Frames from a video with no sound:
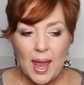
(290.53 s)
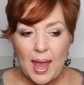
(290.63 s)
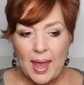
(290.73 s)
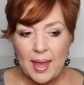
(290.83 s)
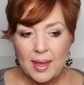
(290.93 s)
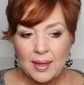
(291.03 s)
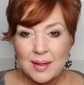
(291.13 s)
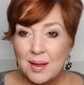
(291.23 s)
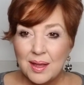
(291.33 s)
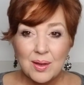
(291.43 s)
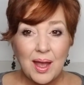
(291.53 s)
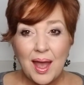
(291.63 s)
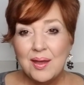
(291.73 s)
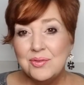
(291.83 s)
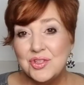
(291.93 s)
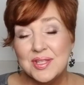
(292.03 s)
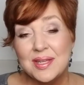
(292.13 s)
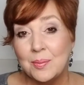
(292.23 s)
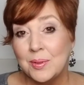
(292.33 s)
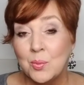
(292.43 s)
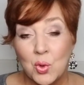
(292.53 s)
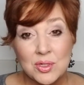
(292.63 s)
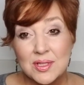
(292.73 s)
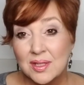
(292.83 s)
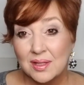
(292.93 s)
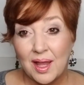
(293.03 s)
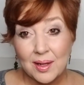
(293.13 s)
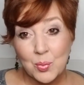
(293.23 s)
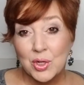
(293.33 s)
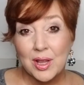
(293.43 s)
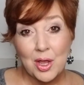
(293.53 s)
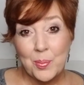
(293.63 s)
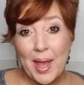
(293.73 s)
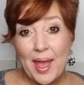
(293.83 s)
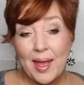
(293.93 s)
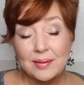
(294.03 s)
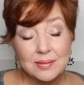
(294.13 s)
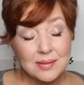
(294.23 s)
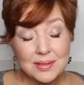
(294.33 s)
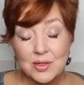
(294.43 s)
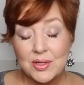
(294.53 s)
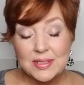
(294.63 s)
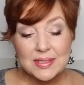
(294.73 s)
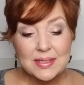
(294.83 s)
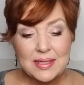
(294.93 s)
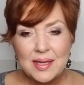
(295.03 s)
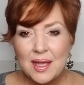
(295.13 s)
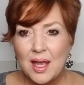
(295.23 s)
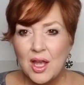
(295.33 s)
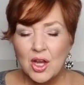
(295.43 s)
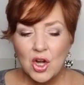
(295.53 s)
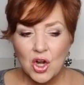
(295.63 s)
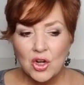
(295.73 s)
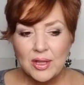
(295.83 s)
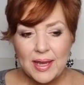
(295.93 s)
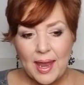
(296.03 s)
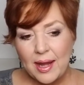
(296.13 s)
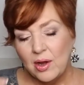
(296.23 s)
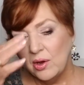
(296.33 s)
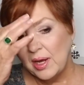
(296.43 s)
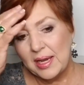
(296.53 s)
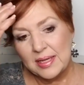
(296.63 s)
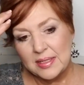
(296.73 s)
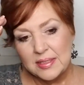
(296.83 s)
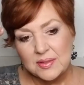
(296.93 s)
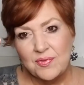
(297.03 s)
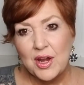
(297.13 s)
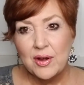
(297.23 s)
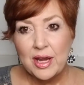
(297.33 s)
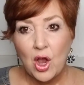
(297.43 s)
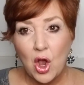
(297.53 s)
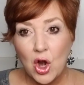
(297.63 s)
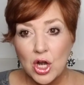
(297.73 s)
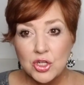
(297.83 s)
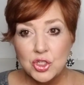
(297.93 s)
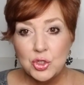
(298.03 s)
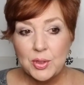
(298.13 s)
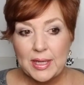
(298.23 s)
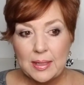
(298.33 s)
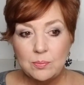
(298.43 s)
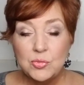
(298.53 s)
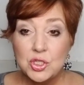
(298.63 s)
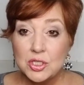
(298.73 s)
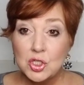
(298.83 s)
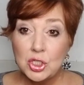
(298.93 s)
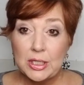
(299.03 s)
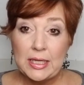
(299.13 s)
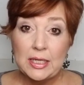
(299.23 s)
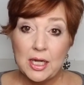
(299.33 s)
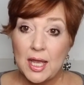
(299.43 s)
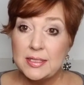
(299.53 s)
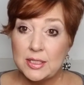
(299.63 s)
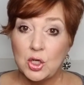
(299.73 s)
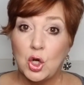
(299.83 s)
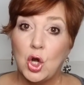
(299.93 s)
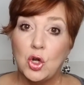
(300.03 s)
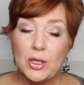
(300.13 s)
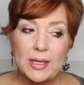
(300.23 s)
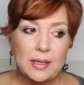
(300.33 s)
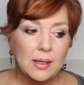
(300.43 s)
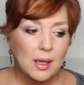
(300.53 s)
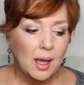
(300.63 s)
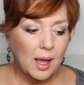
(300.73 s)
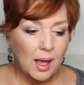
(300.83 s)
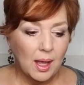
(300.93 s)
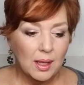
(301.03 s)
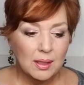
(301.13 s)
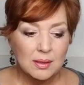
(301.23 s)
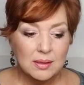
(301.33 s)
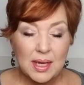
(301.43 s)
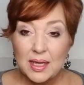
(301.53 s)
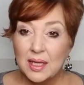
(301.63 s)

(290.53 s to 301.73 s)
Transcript: and I just get up in the mornings looking like a Brillo pad. Seriously, Curly hair is very hard to keep just looking nice and curly. It